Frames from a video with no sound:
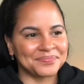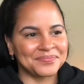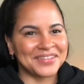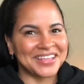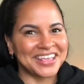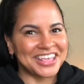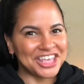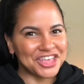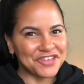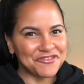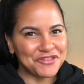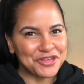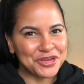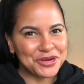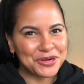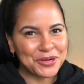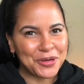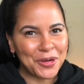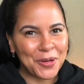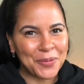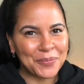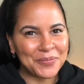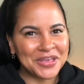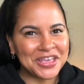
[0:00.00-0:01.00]
If you
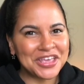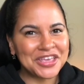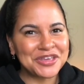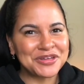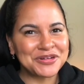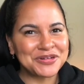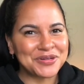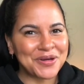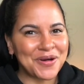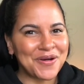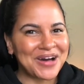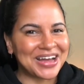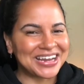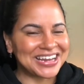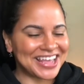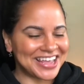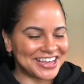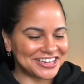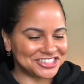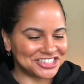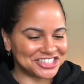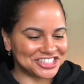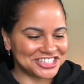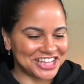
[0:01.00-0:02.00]
know me, you know I like
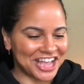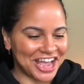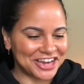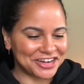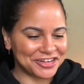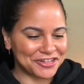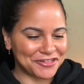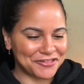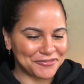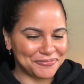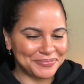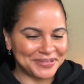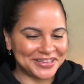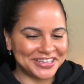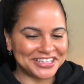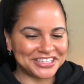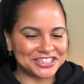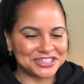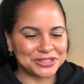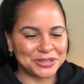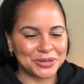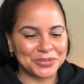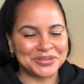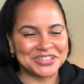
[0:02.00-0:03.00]
to start off big,
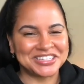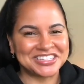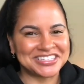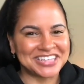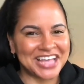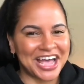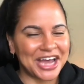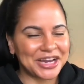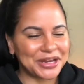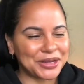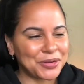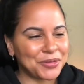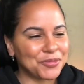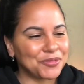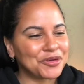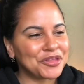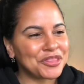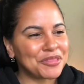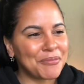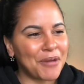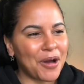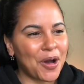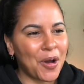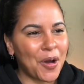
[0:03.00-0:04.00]
so we're starting with
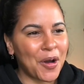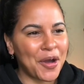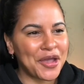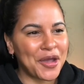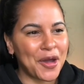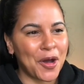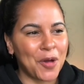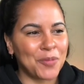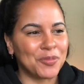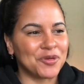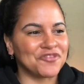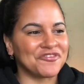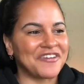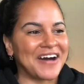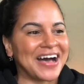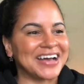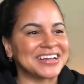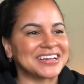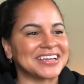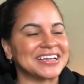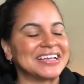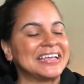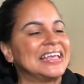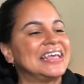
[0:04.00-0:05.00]
my Hoya
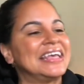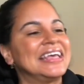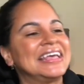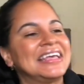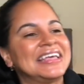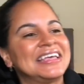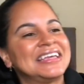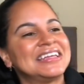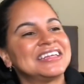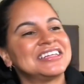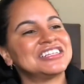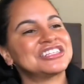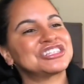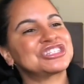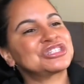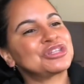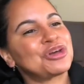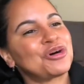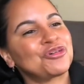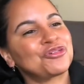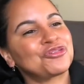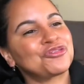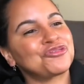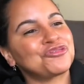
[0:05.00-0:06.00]
obovata. It is
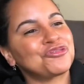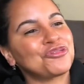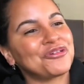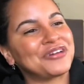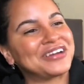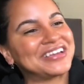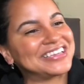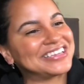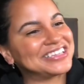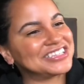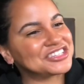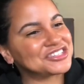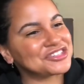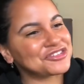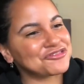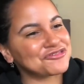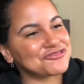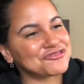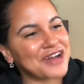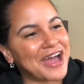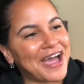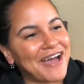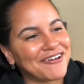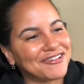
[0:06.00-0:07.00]
known for its
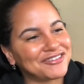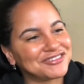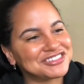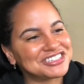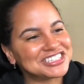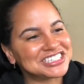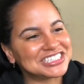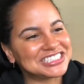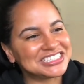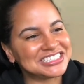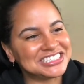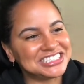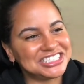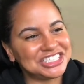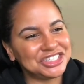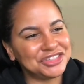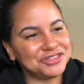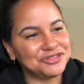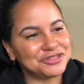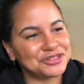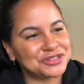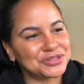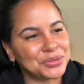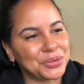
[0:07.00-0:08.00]
round
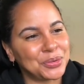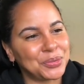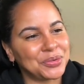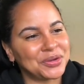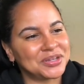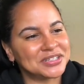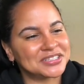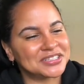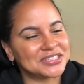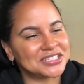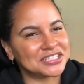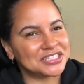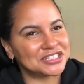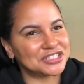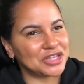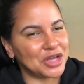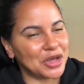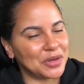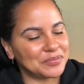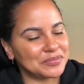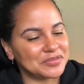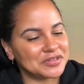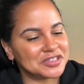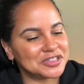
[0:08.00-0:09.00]
leaves with
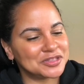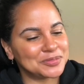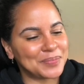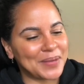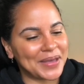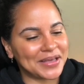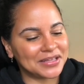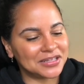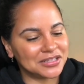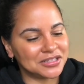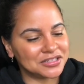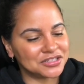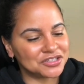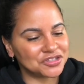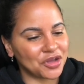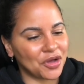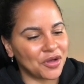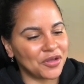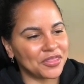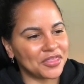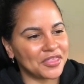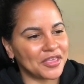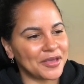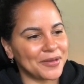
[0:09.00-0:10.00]
some speckles
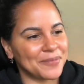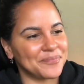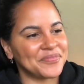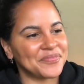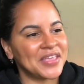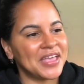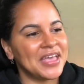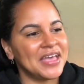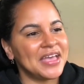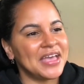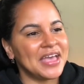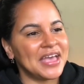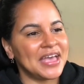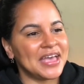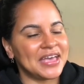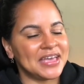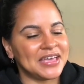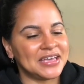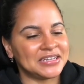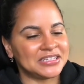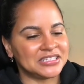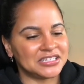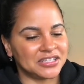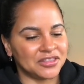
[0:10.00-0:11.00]
on them,
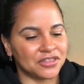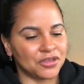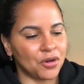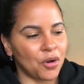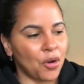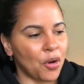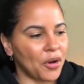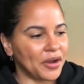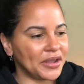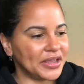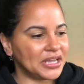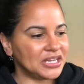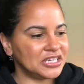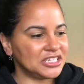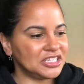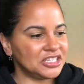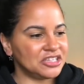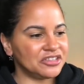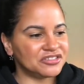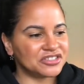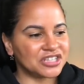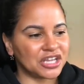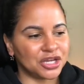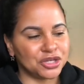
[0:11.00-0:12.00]
and the Hoya
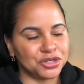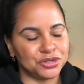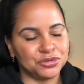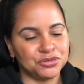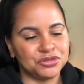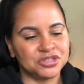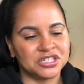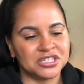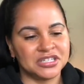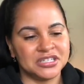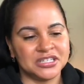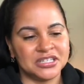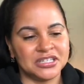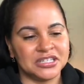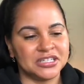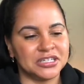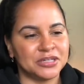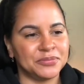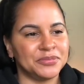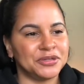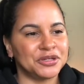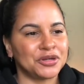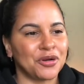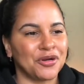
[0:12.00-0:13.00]
leaves are usually a little
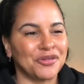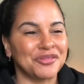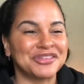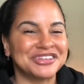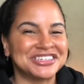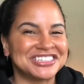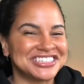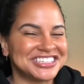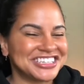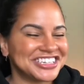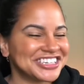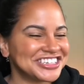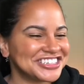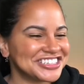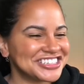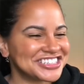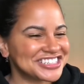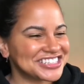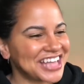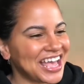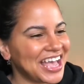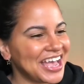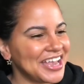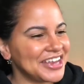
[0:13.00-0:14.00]
bit on the thicker
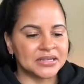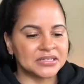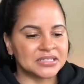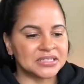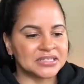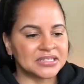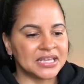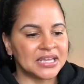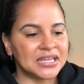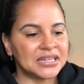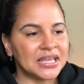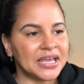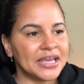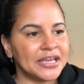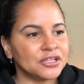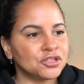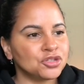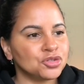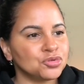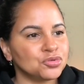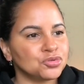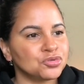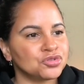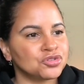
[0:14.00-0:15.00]
side. They like
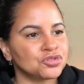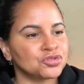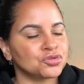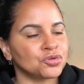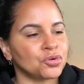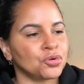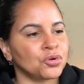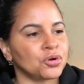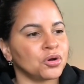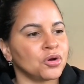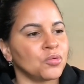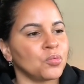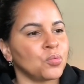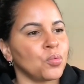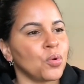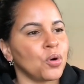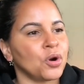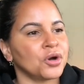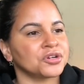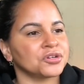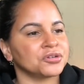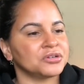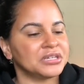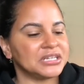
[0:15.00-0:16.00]
to store
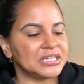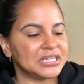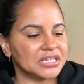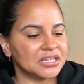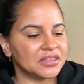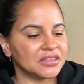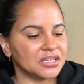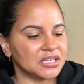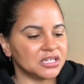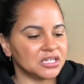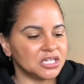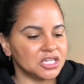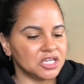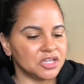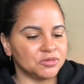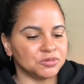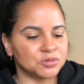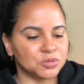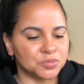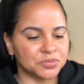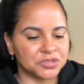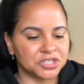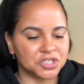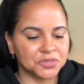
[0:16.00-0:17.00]
water in their
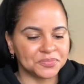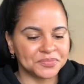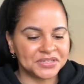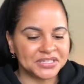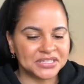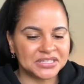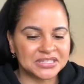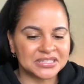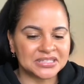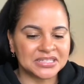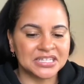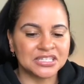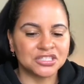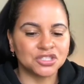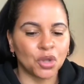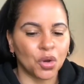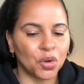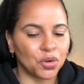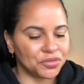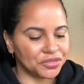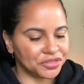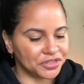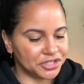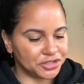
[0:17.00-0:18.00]
leaves, which means they
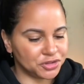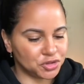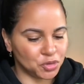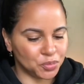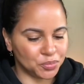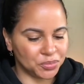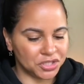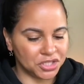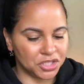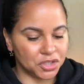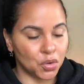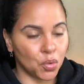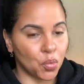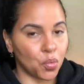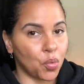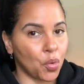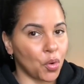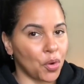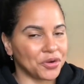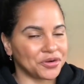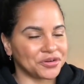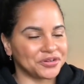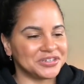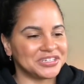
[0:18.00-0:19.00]
don't need to be
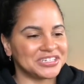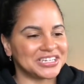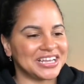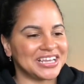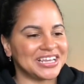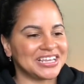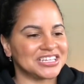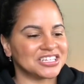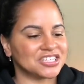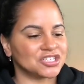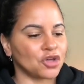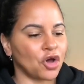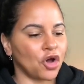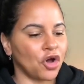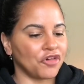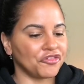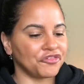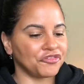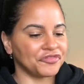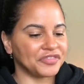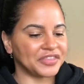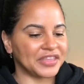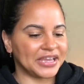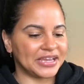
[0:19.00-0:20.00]
watered as
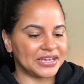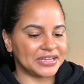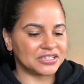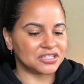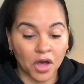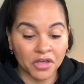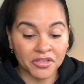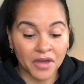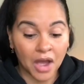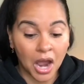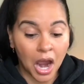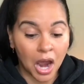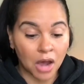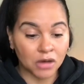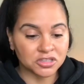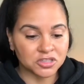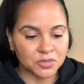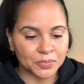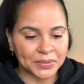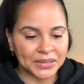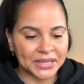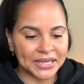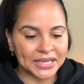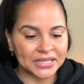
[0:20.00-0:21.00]
often as other
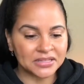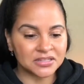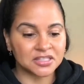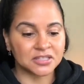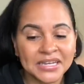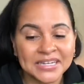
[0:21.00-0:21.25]
houseplants.